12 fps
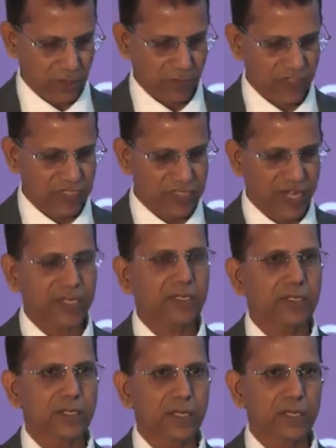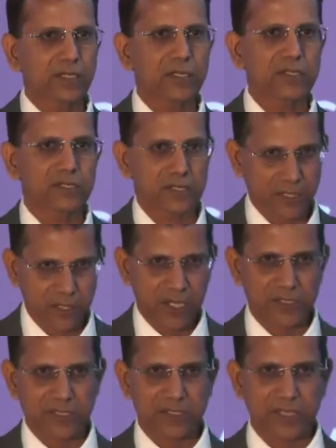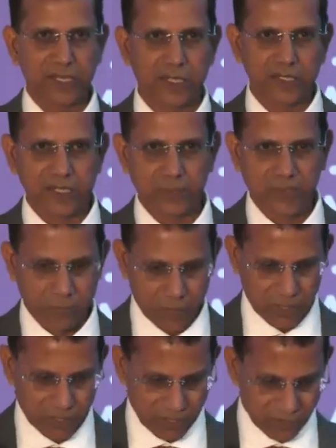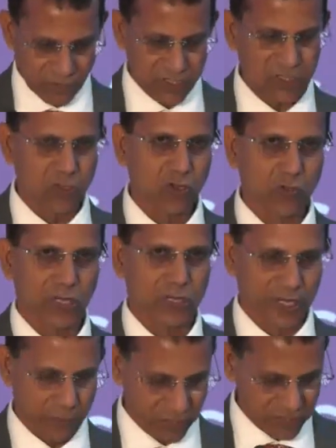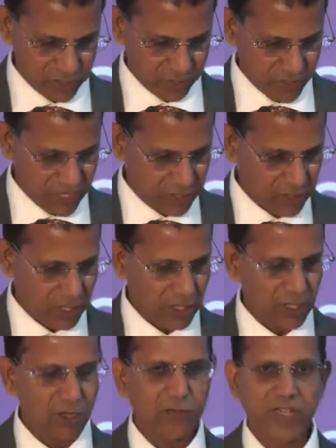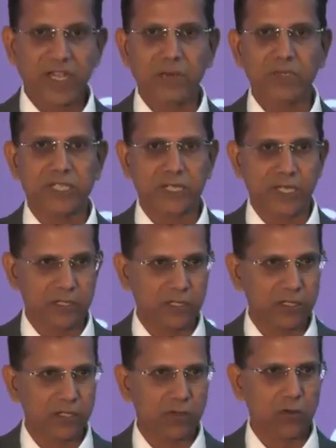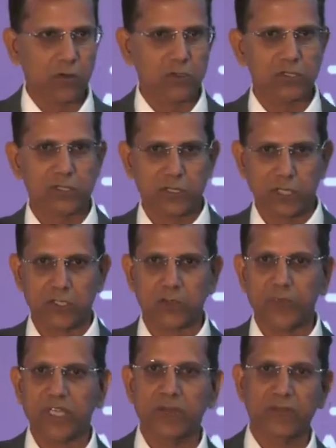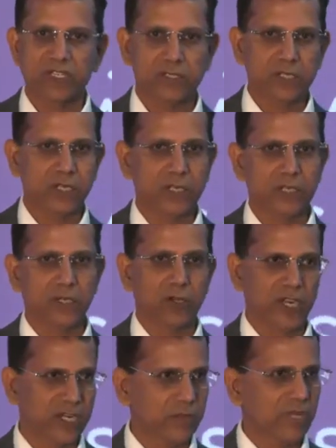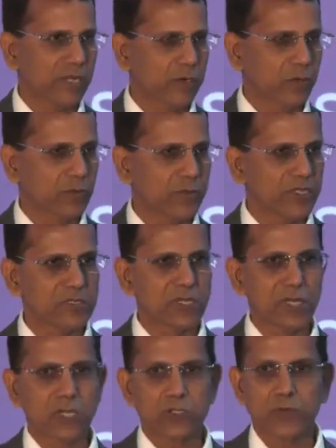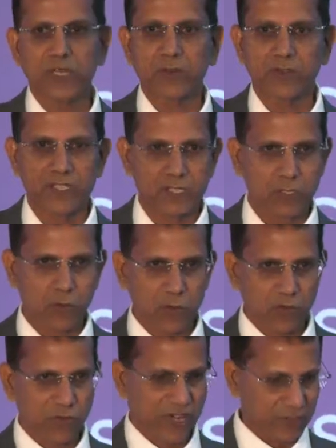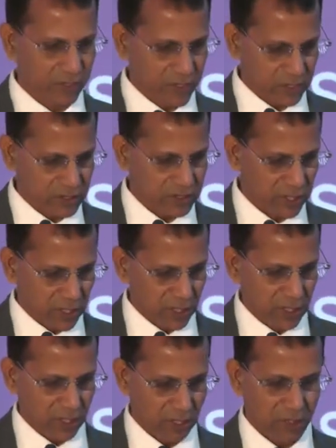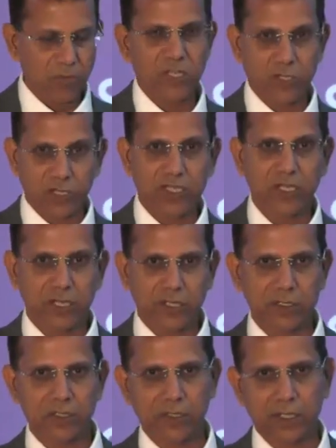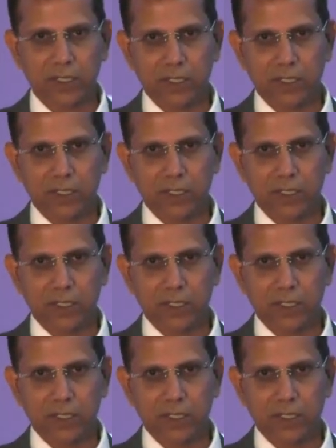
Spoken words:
We signed this in, as I said, in September in the first Global Investor Meet. We committed 800 crores to be invested, or 8 billion rupees to be invested over 5 years. But you're here in